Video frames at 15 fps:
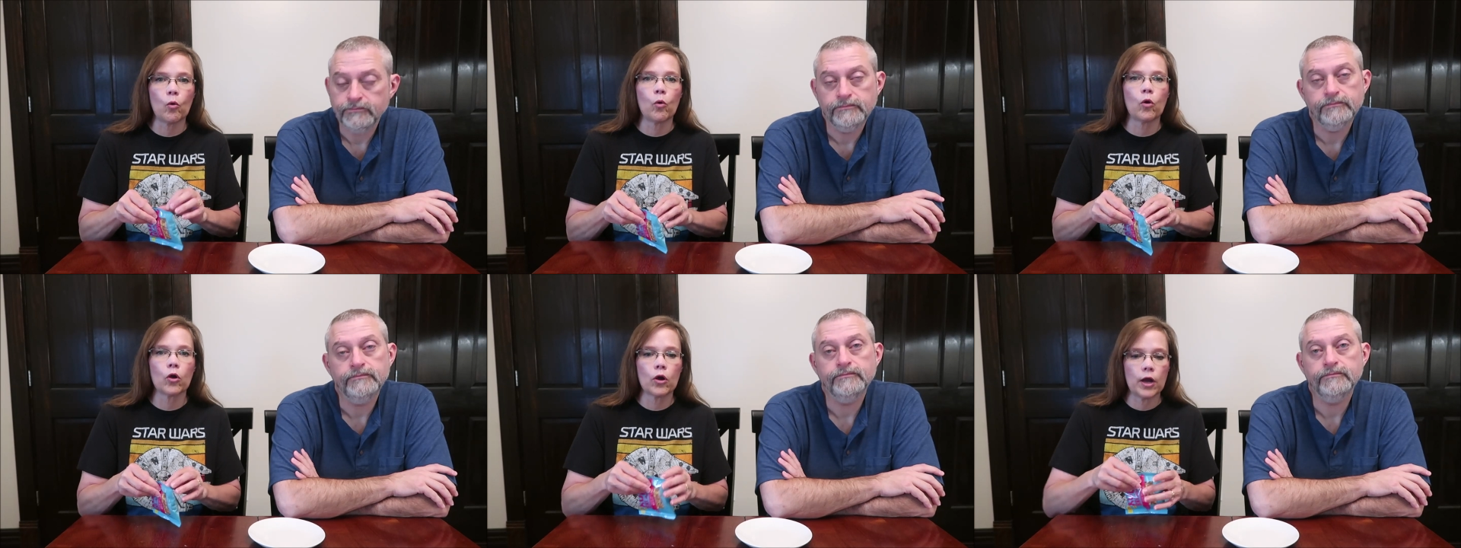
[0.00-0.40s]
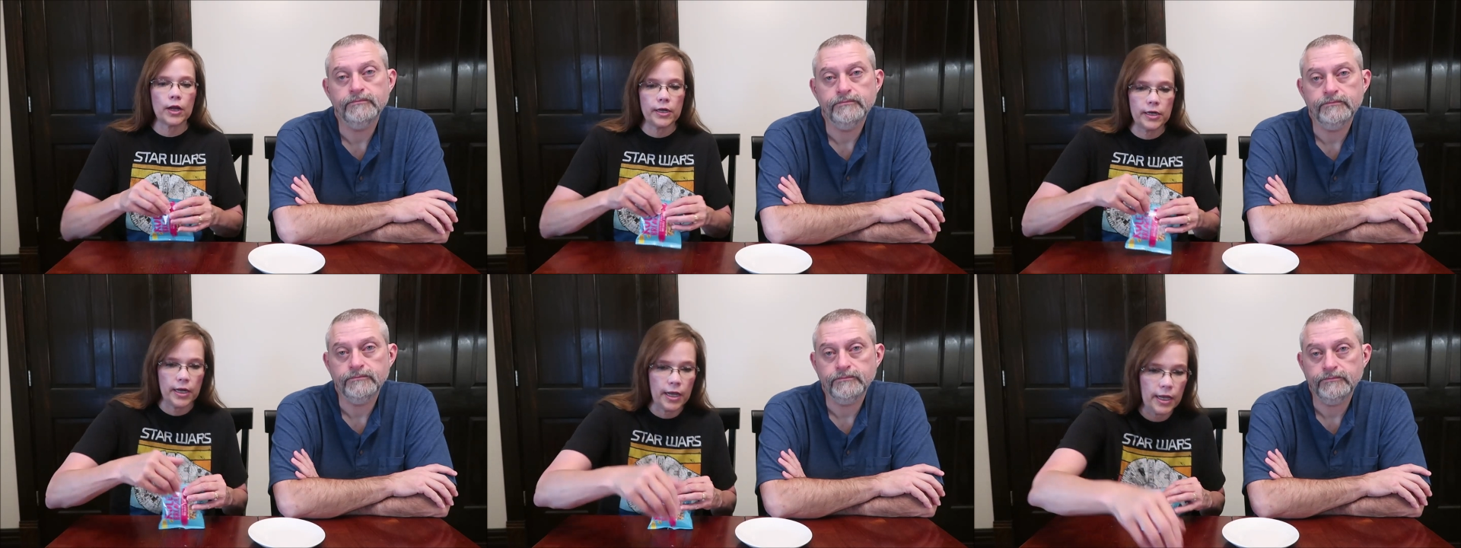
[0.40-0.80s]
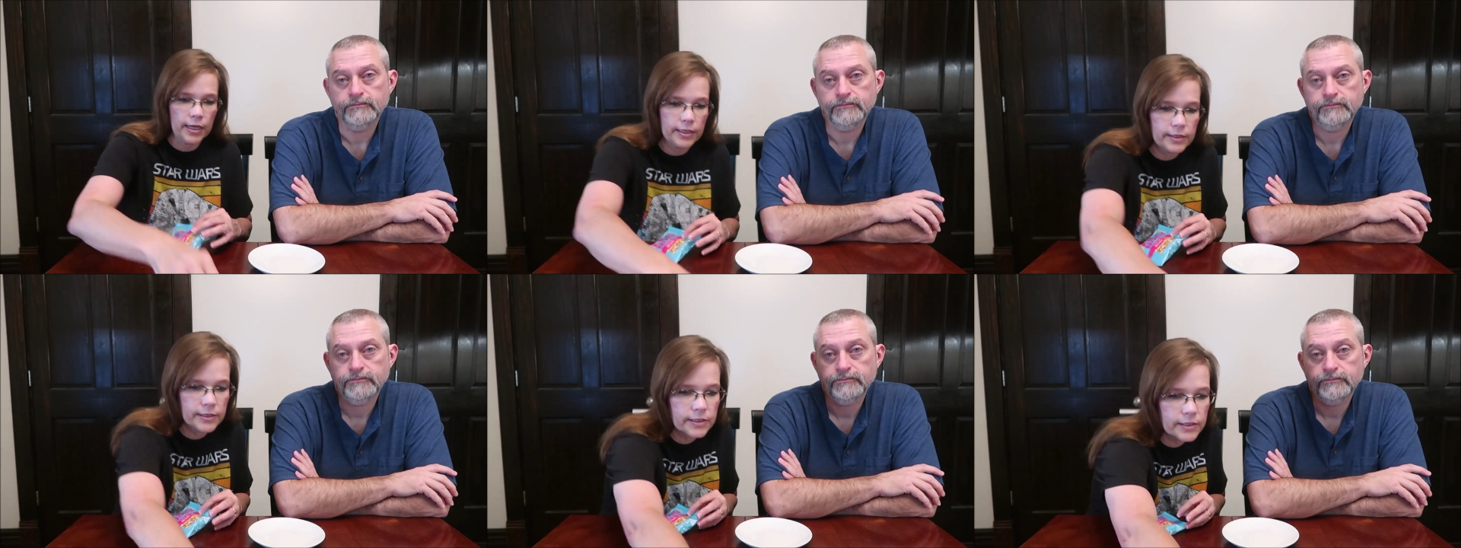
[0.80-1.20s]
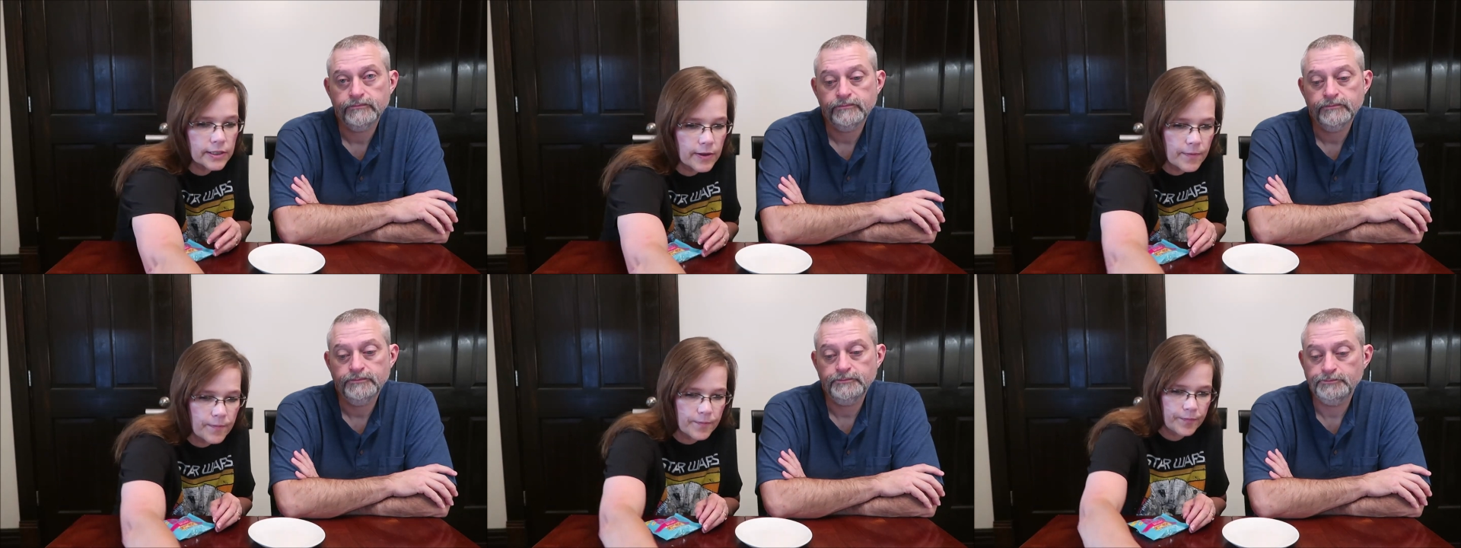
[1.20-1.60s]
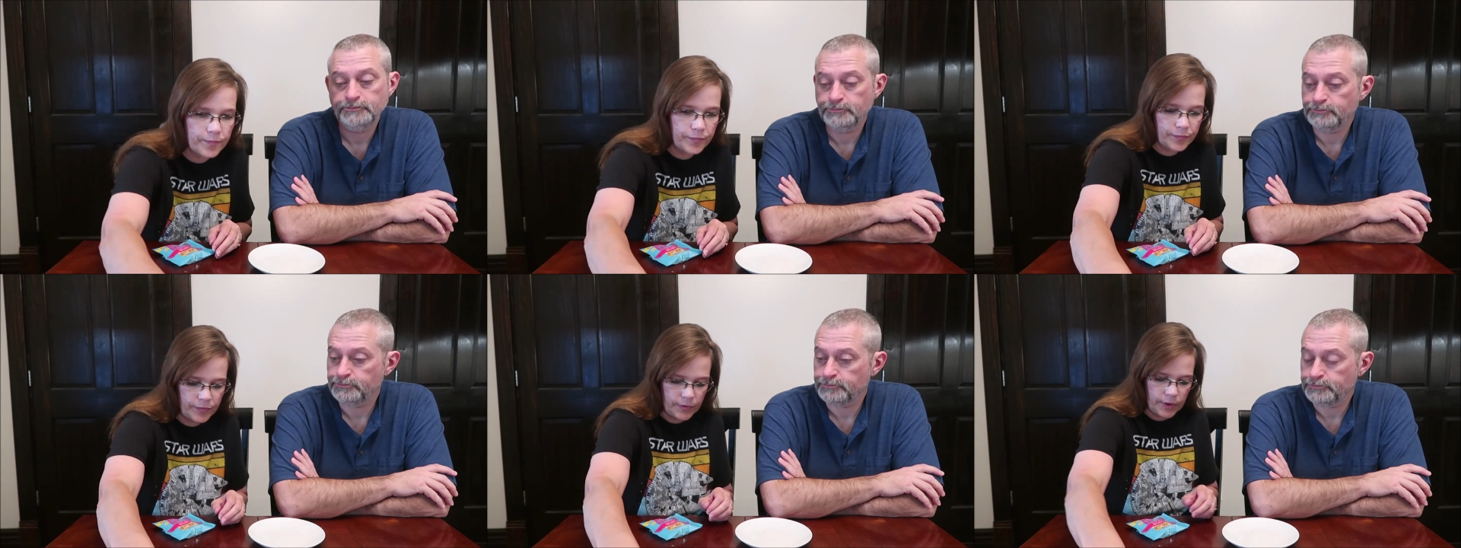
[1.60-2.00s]
Speaker 1: or nuts.
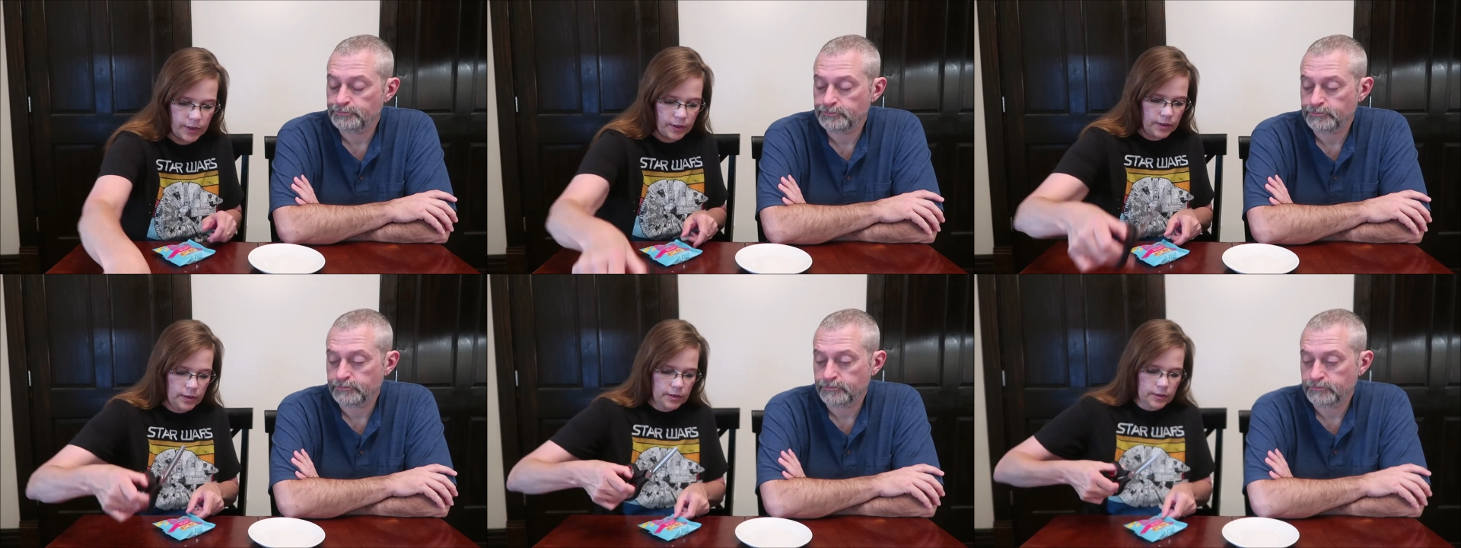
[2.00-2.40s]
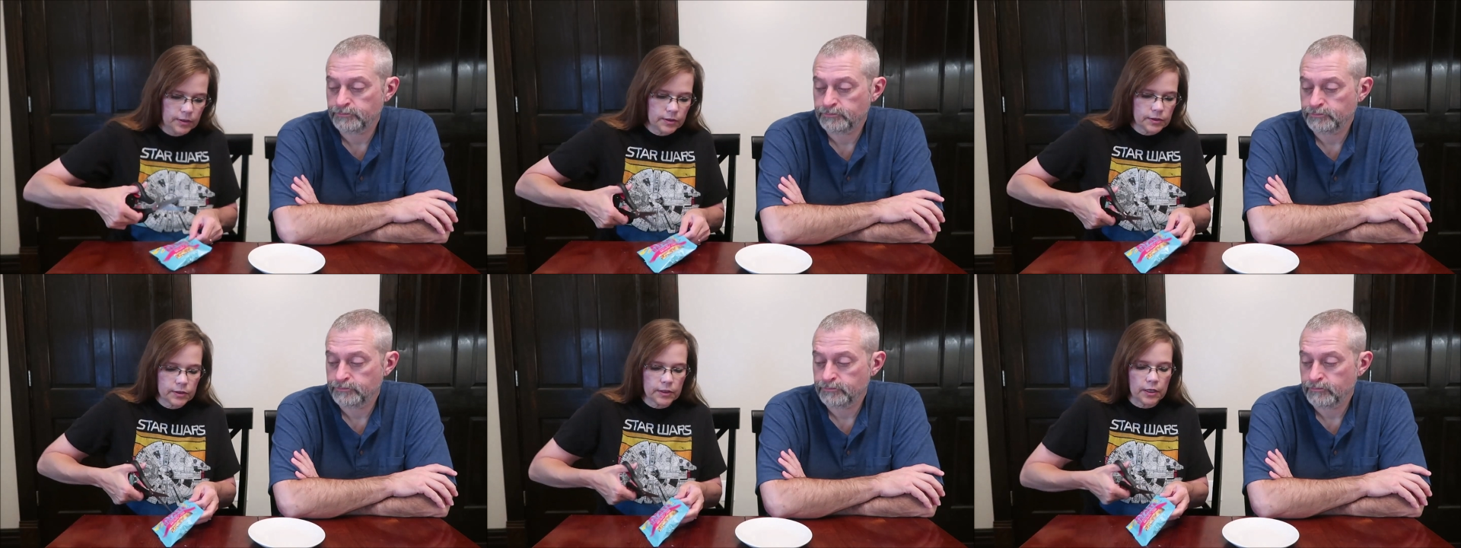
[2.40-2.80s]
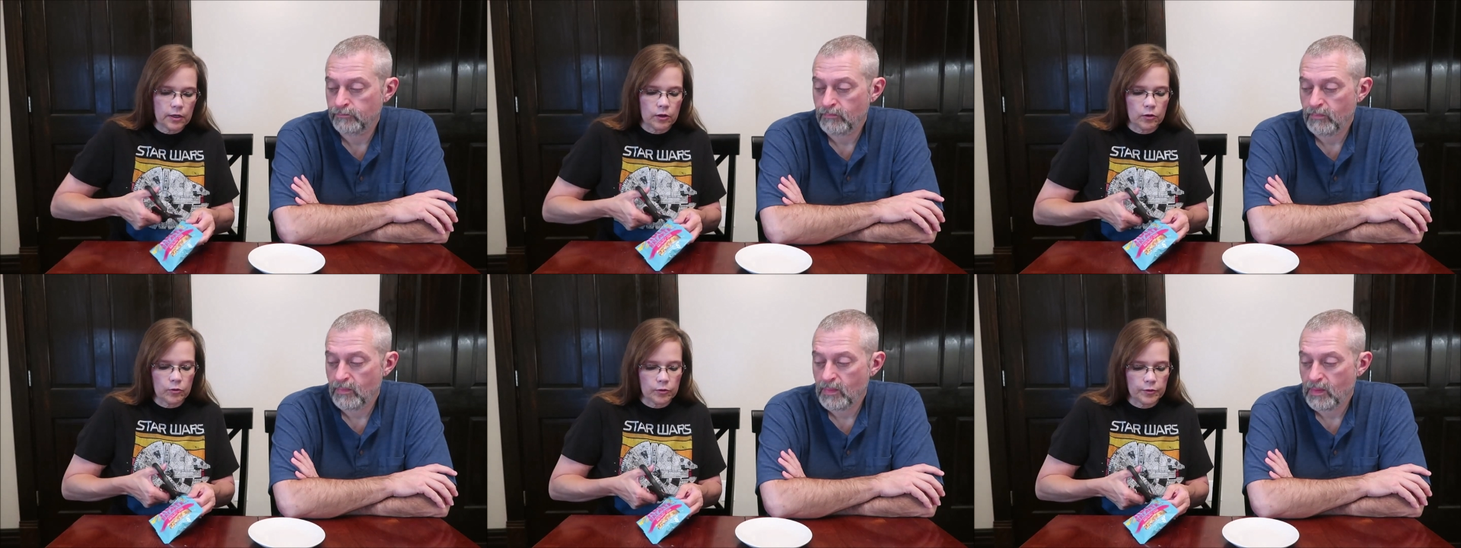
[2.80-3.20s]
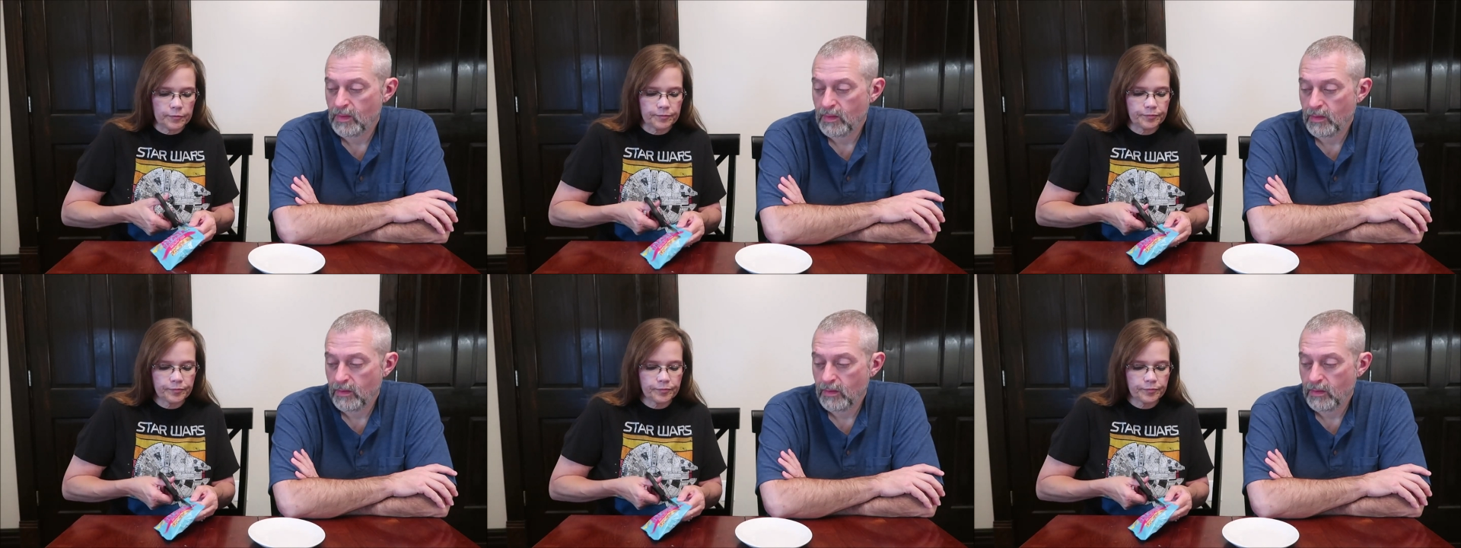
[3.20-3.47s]
So